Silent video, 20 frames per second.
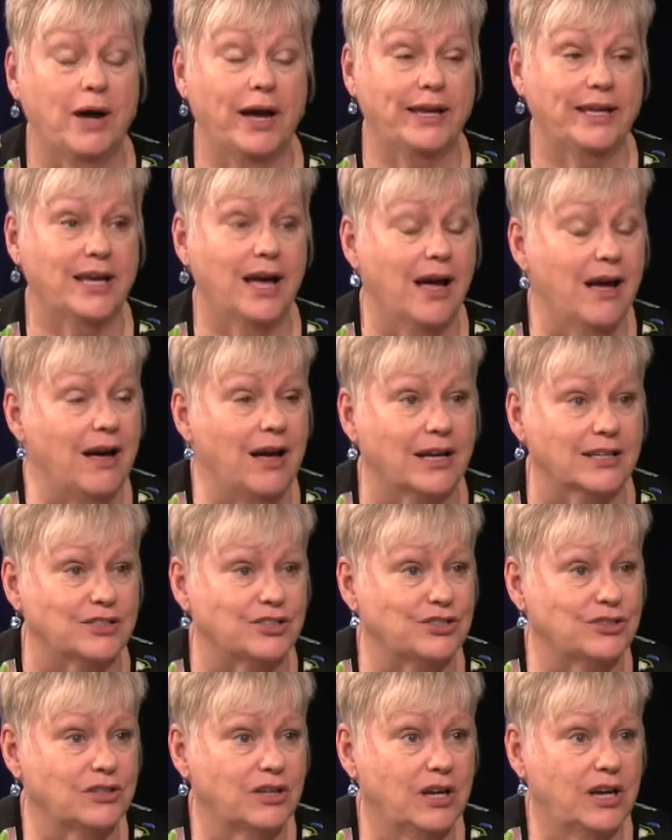
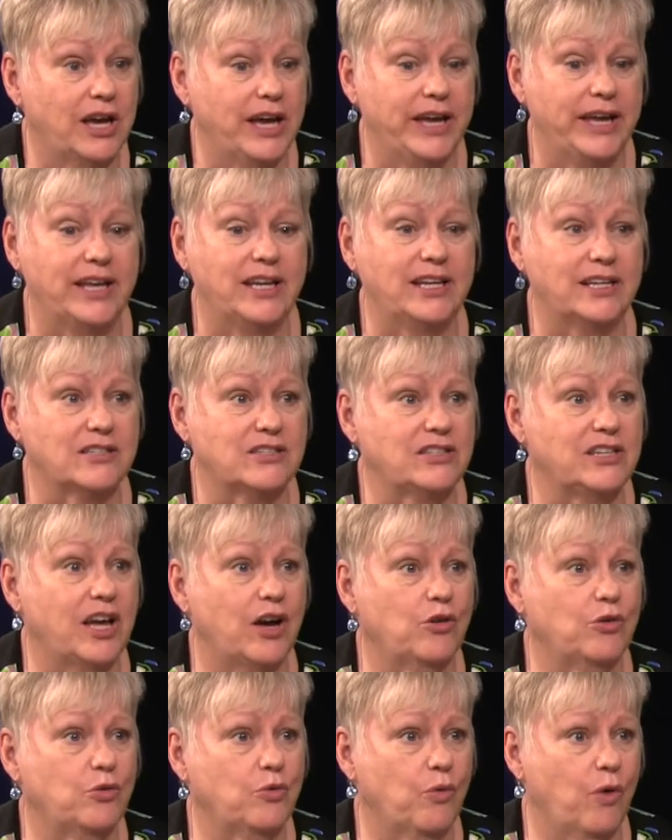gosh, it has now
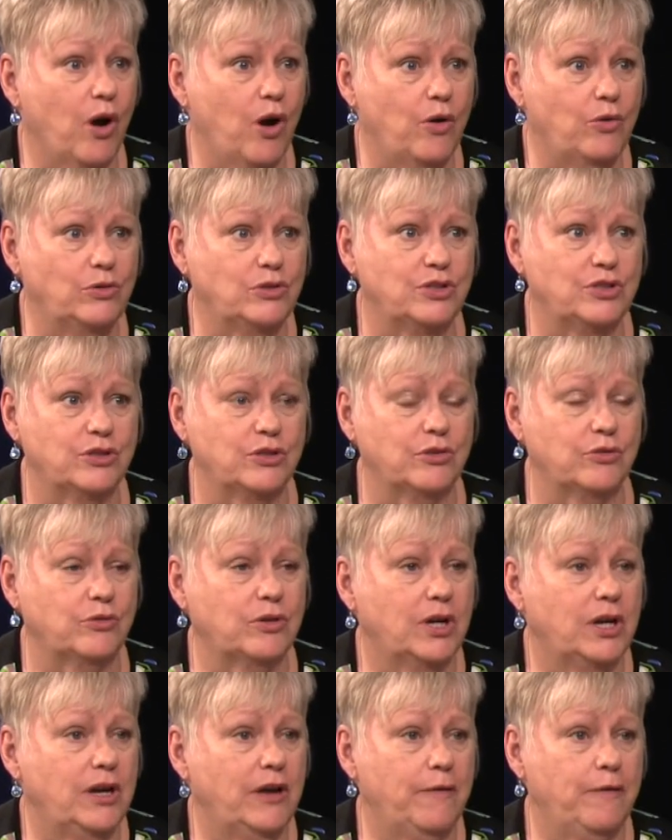grown to,
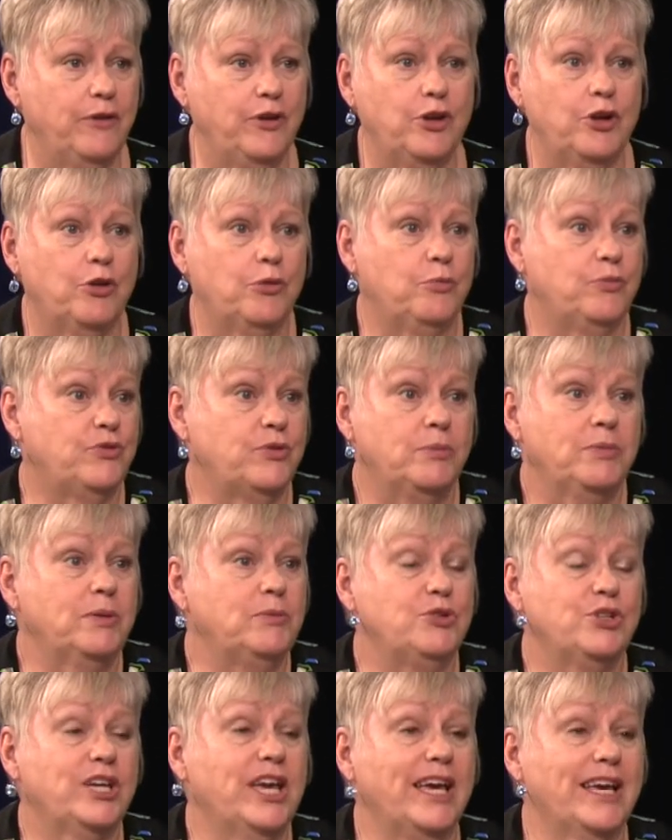sometimes
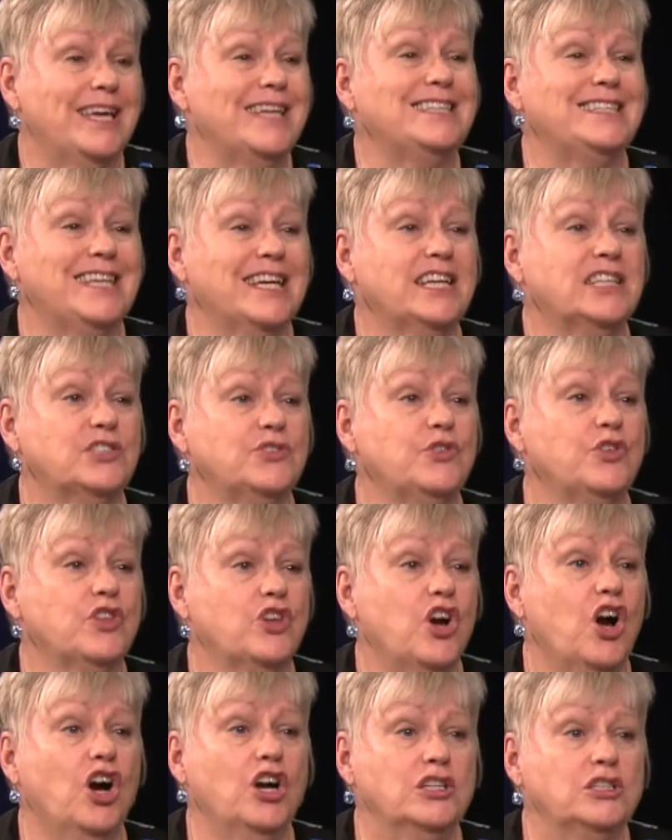you can't get tickets for the
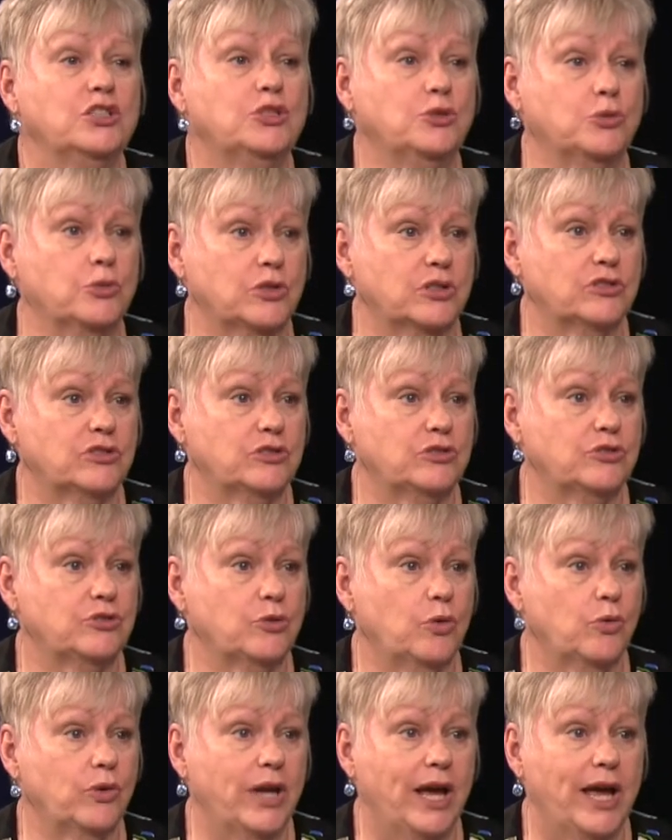garden tours. They're sold out.